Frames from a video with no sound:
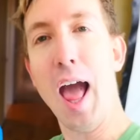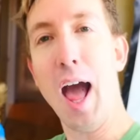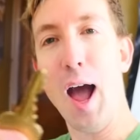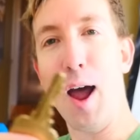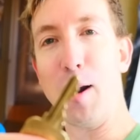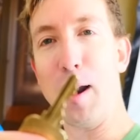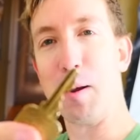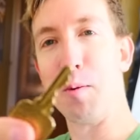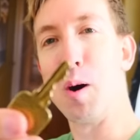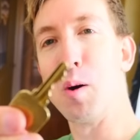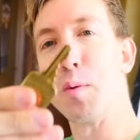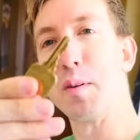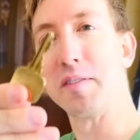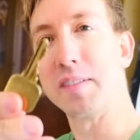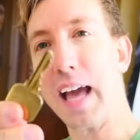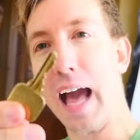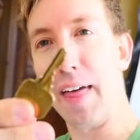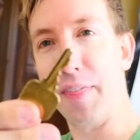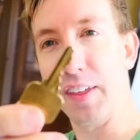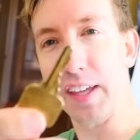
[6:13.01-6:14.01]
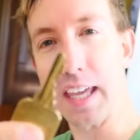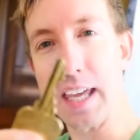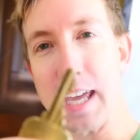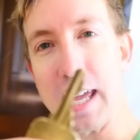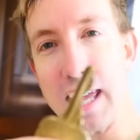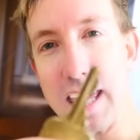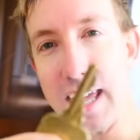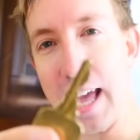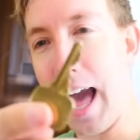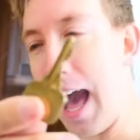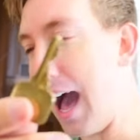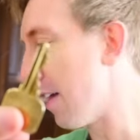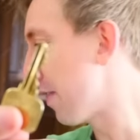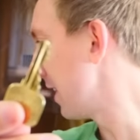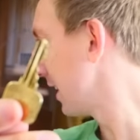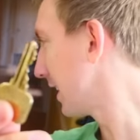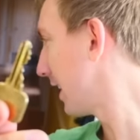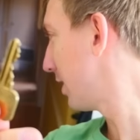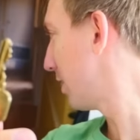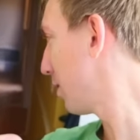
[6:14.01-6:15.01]
All right, well, we've got the key. I
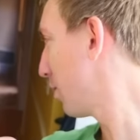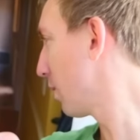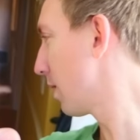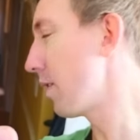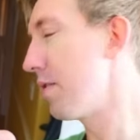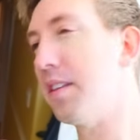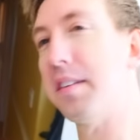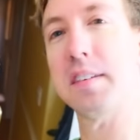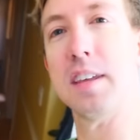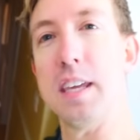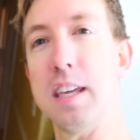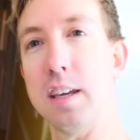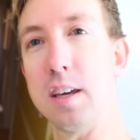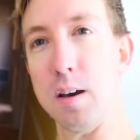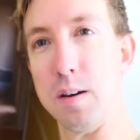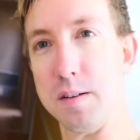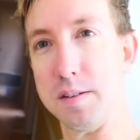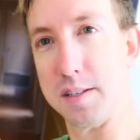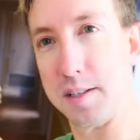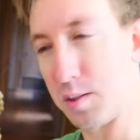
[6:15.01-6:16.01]
think I know where this key goes.